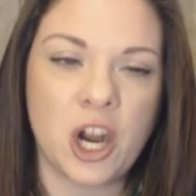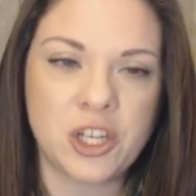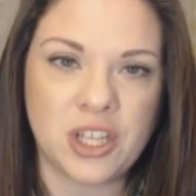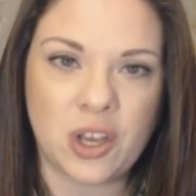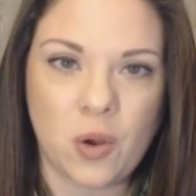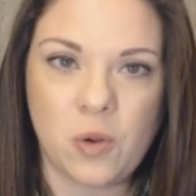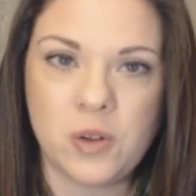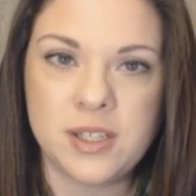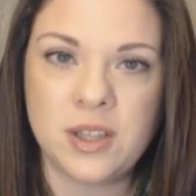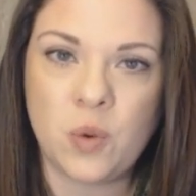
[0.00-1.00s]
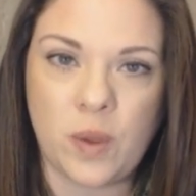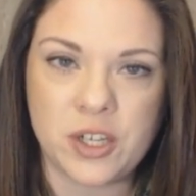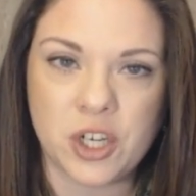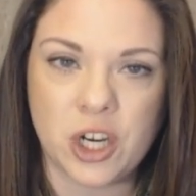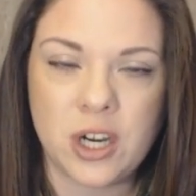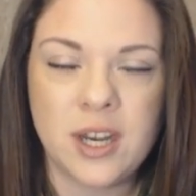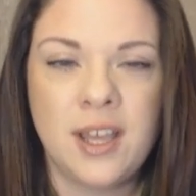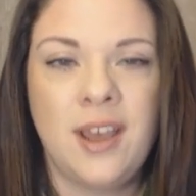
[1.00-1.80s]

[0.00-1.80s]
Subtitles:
Arctic cold in the winter,